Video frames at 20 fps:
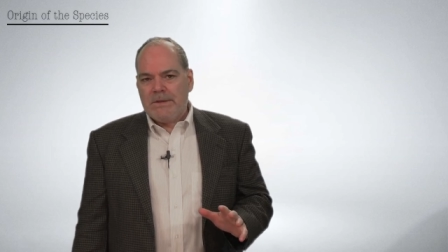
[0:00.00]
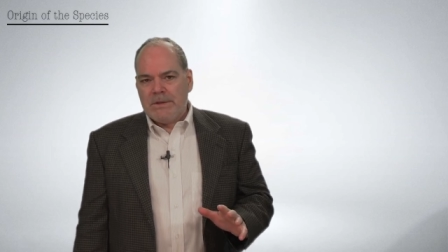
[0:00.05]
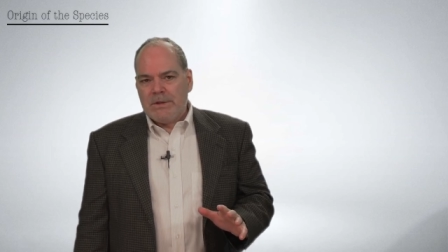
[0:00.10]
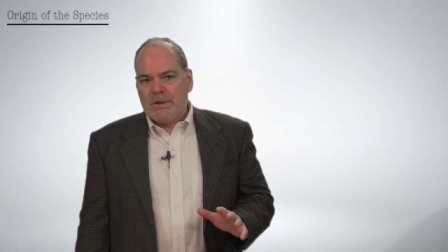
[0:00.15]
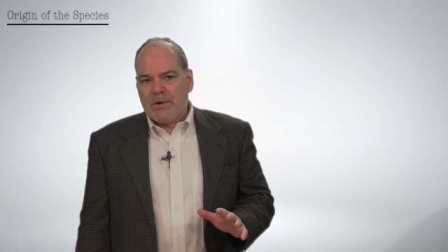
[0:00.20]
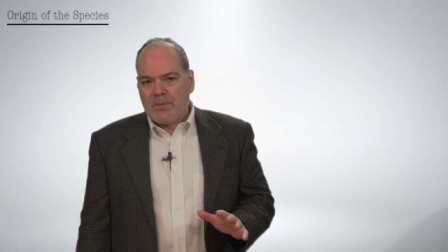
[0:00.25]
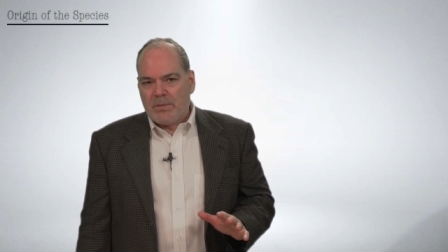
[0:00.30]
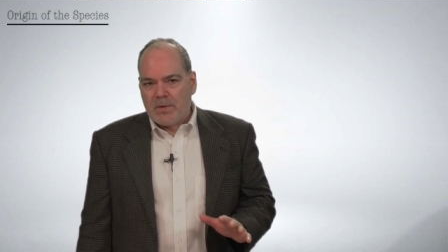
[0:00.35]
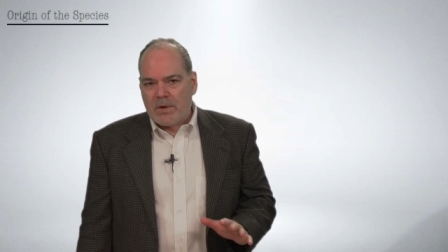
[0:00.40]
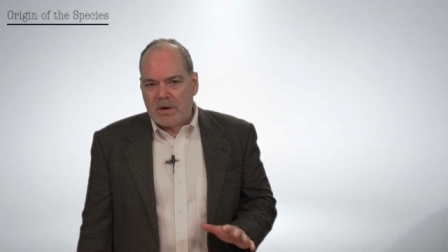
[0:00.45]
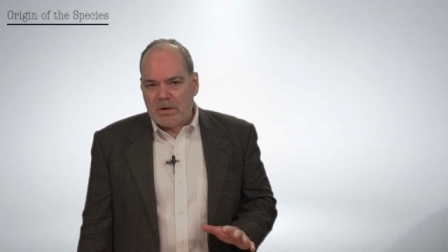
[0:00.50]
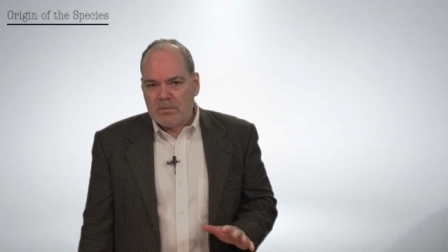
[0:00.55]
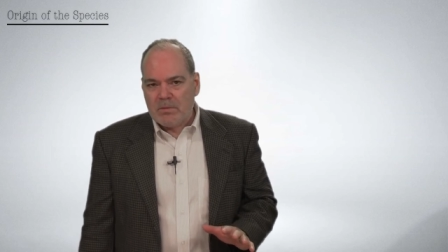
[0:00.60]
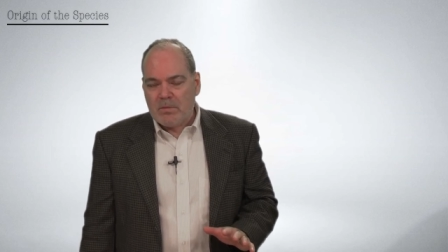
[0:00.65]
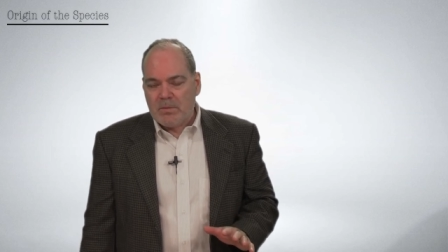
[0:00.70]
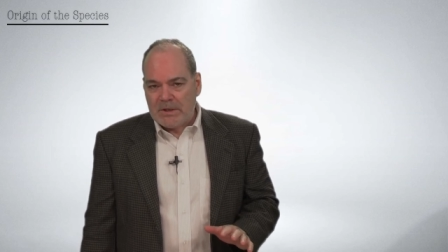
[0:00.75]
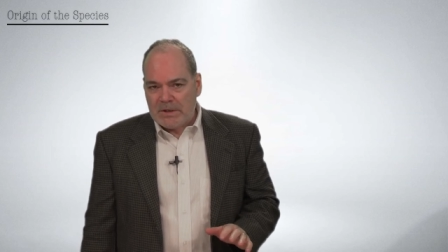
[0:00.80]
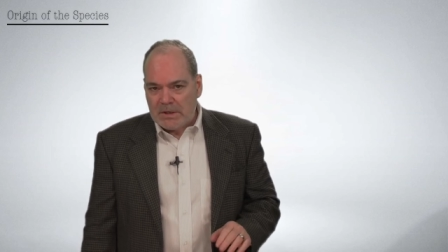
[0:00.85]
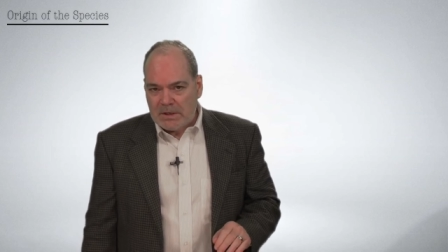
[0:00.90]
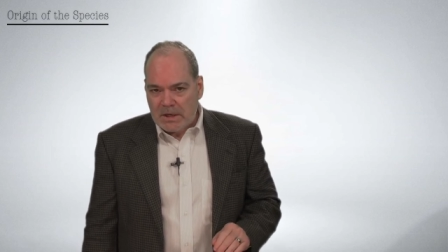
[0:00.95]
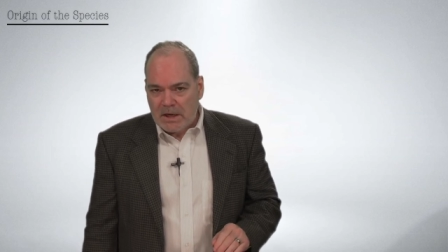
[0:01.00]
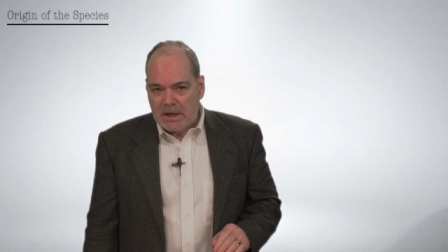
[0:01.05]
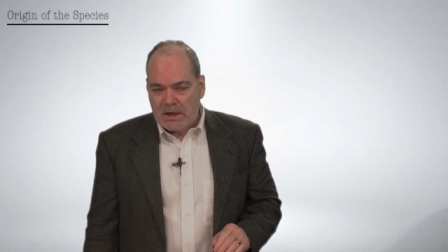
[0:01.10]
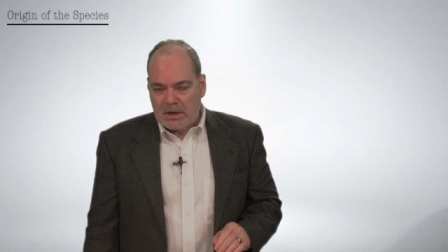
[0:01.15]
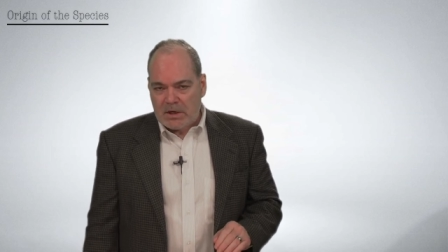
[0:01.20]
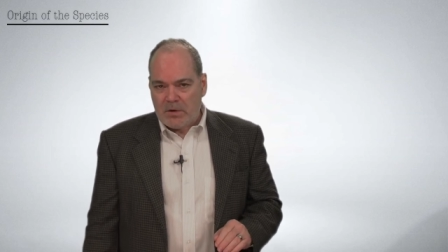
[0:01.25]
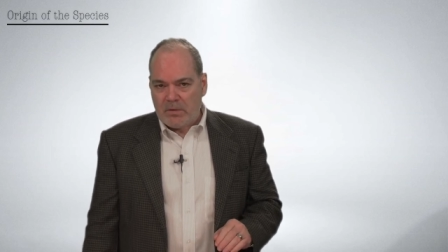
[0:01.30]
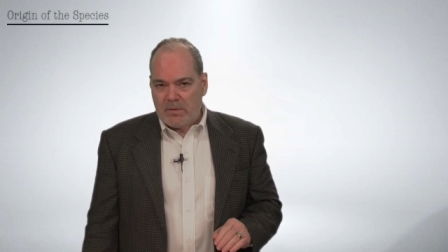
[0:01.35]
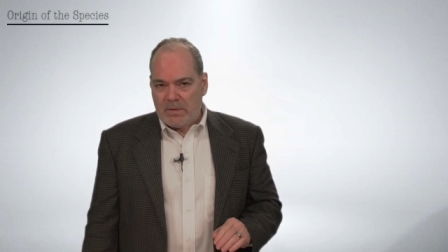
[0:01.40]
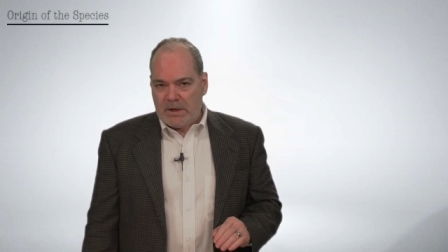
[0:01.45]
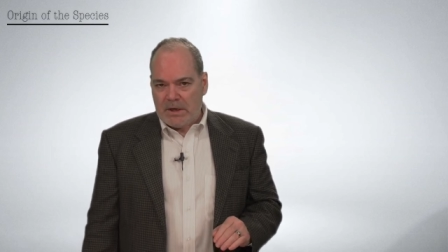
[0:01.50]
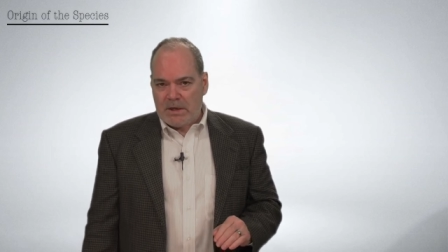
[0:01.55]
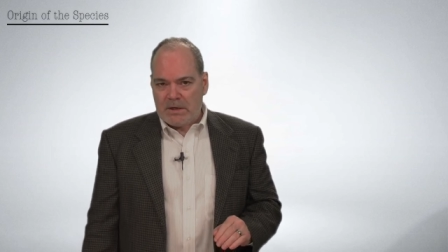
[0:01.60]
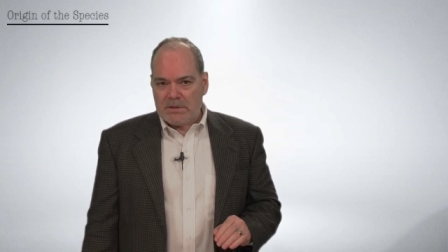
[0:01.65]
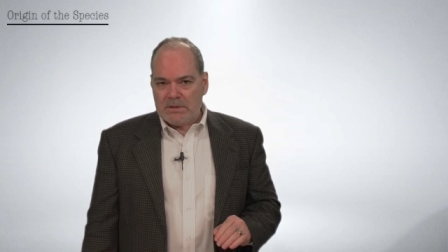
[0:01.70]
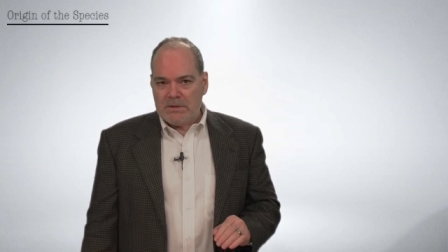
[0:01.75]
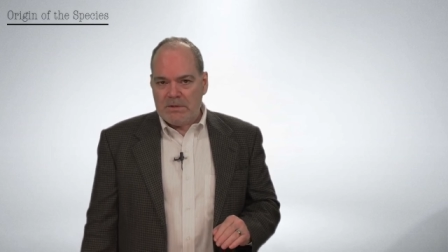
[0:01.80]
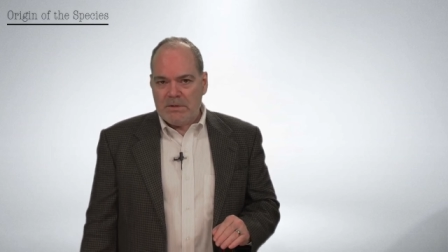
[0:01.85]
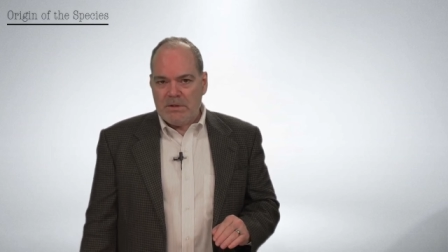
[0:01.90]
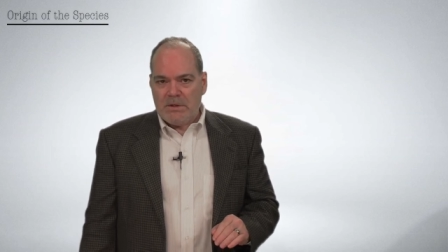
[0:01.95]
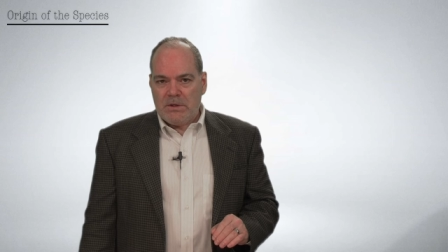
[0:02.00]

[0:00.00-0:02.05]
they're probably not correct,